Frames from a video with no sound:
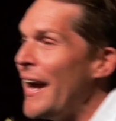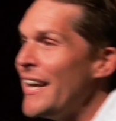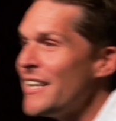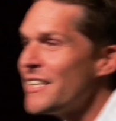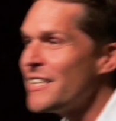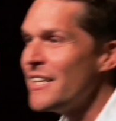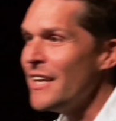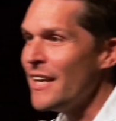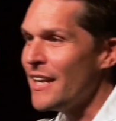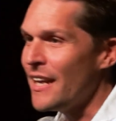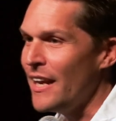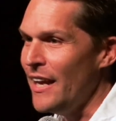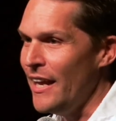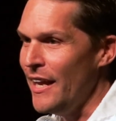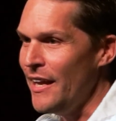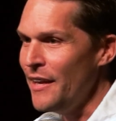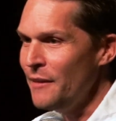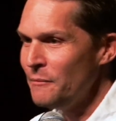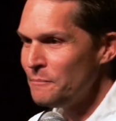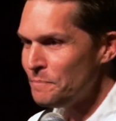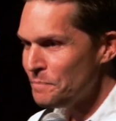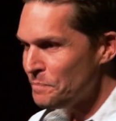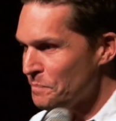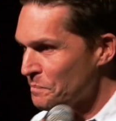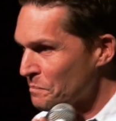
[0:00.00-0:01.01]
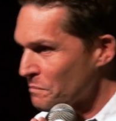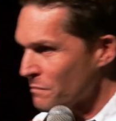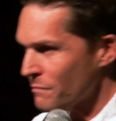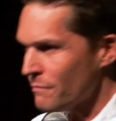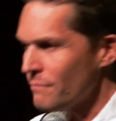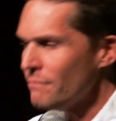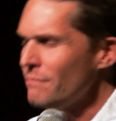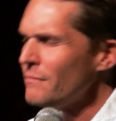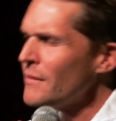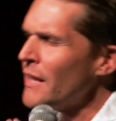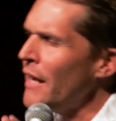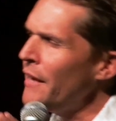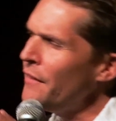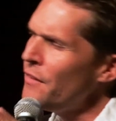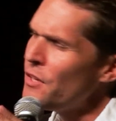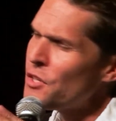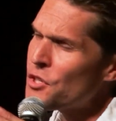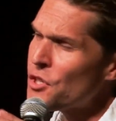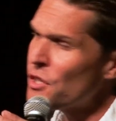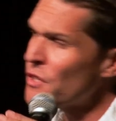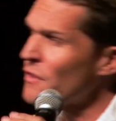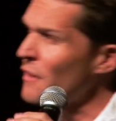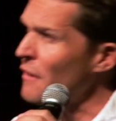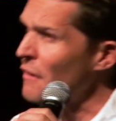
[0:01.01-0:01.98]
basically, and
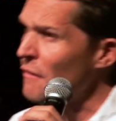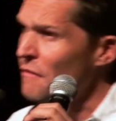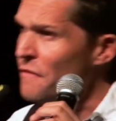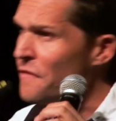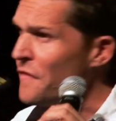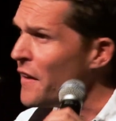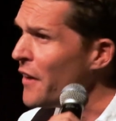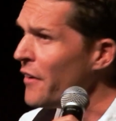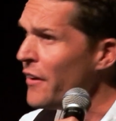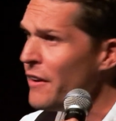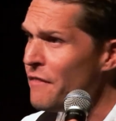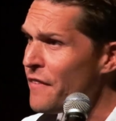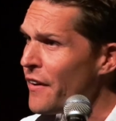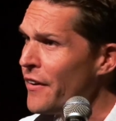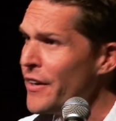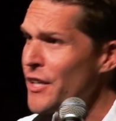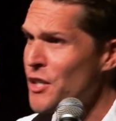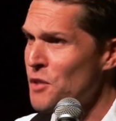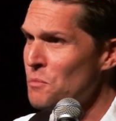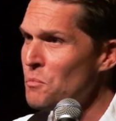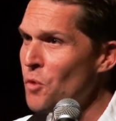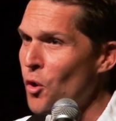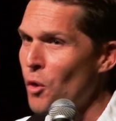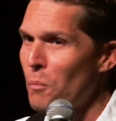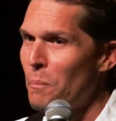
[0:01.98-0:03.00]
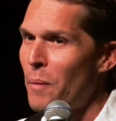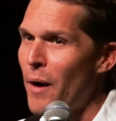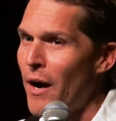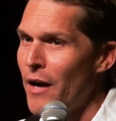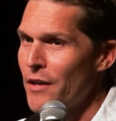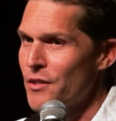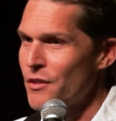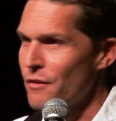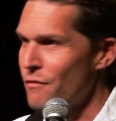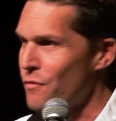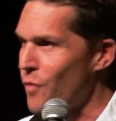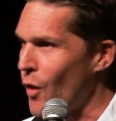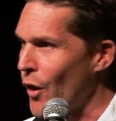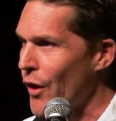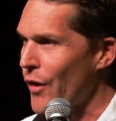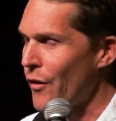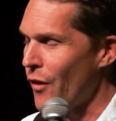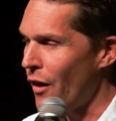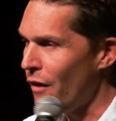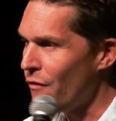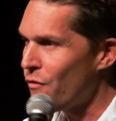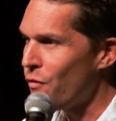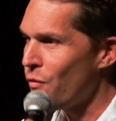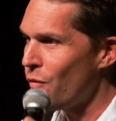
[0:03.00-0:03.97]
this is a very, very small part of
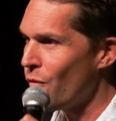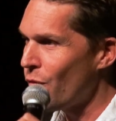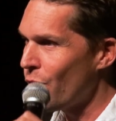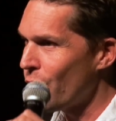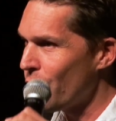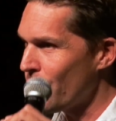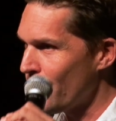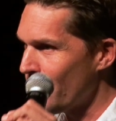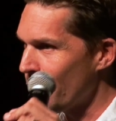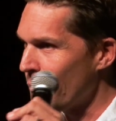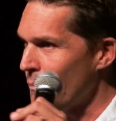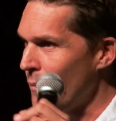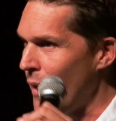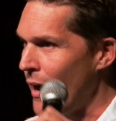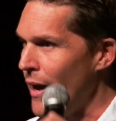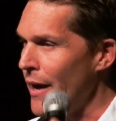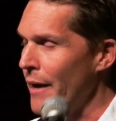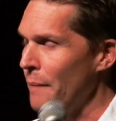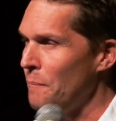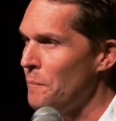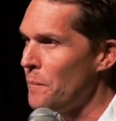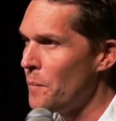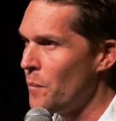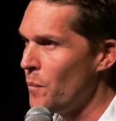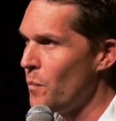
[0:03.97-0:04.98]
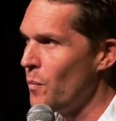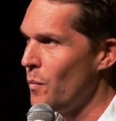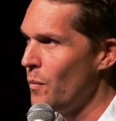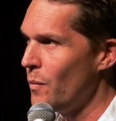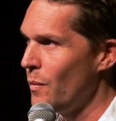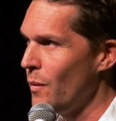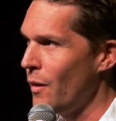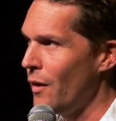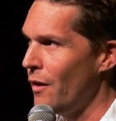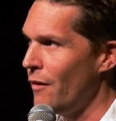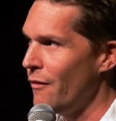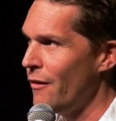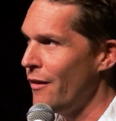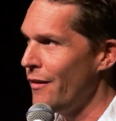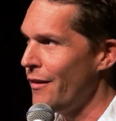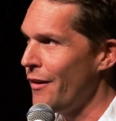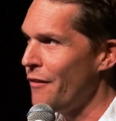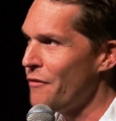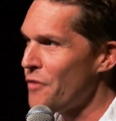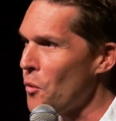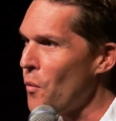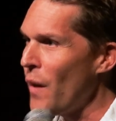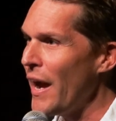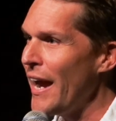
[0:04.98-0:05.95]

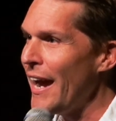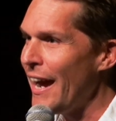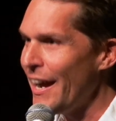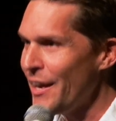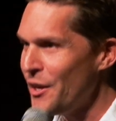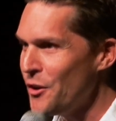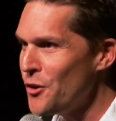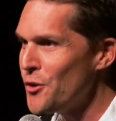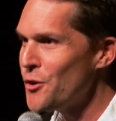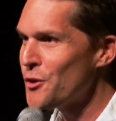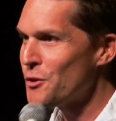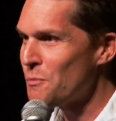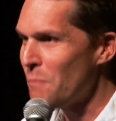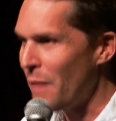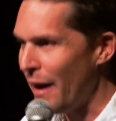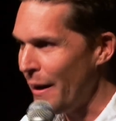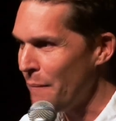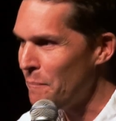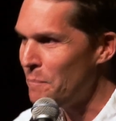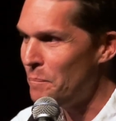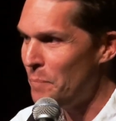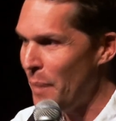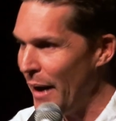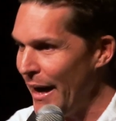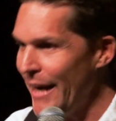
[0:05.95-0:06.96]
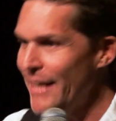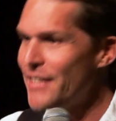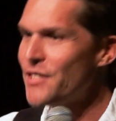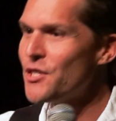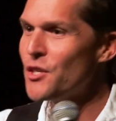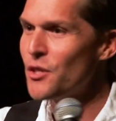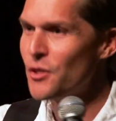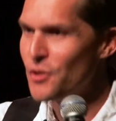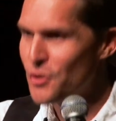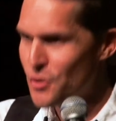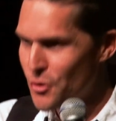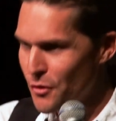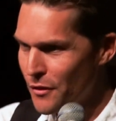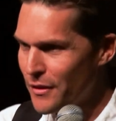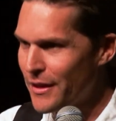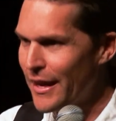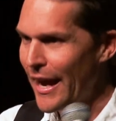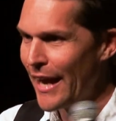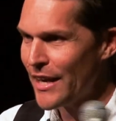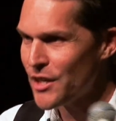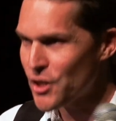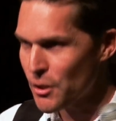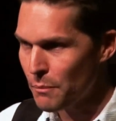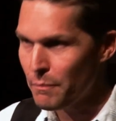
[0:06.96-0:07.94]
the way I use my bait to
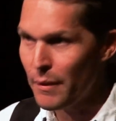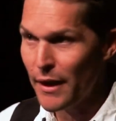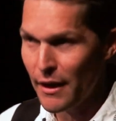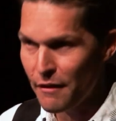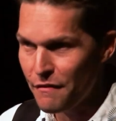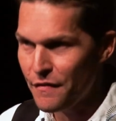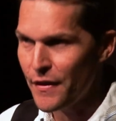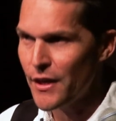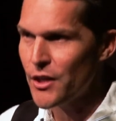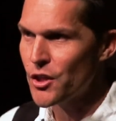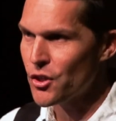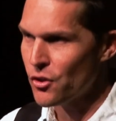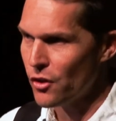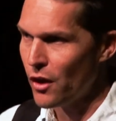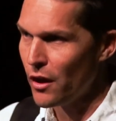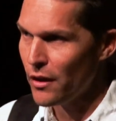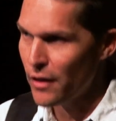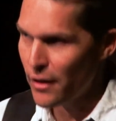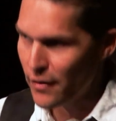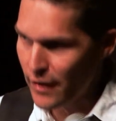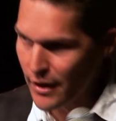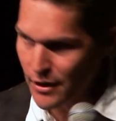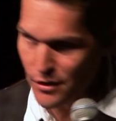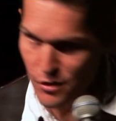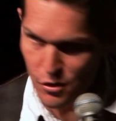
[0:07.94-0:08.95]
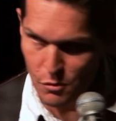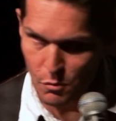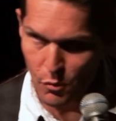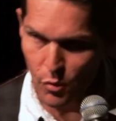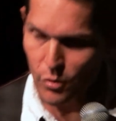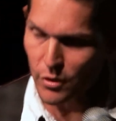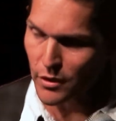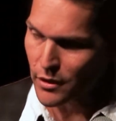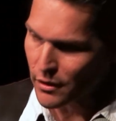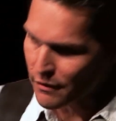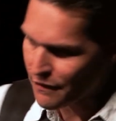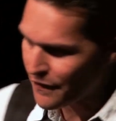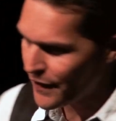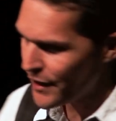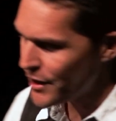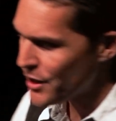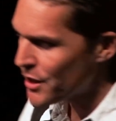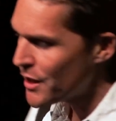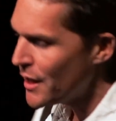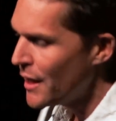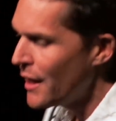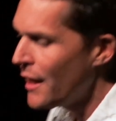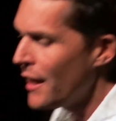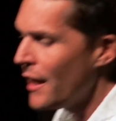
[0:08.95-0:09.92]
catch a big fish rather than small little
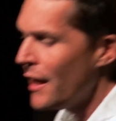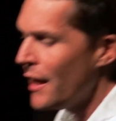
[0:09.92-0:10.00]
fish.